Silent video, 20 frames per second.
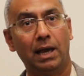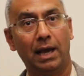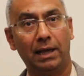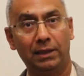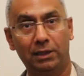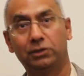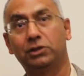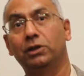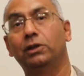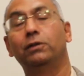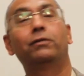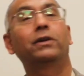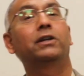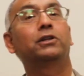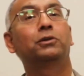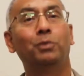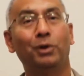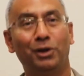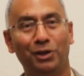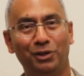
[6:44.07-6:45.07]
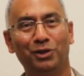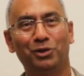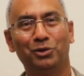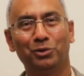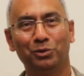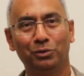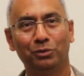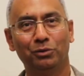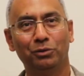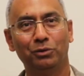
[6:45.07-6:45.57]
And there's a difference between the
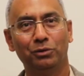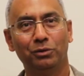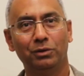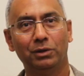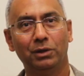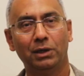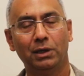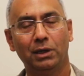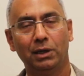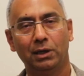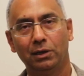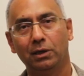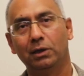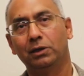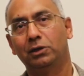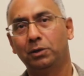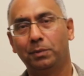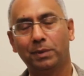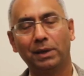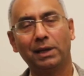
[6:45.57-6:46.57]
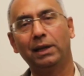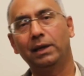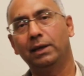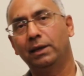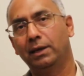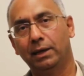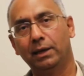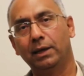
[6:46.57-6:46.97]
two. Typically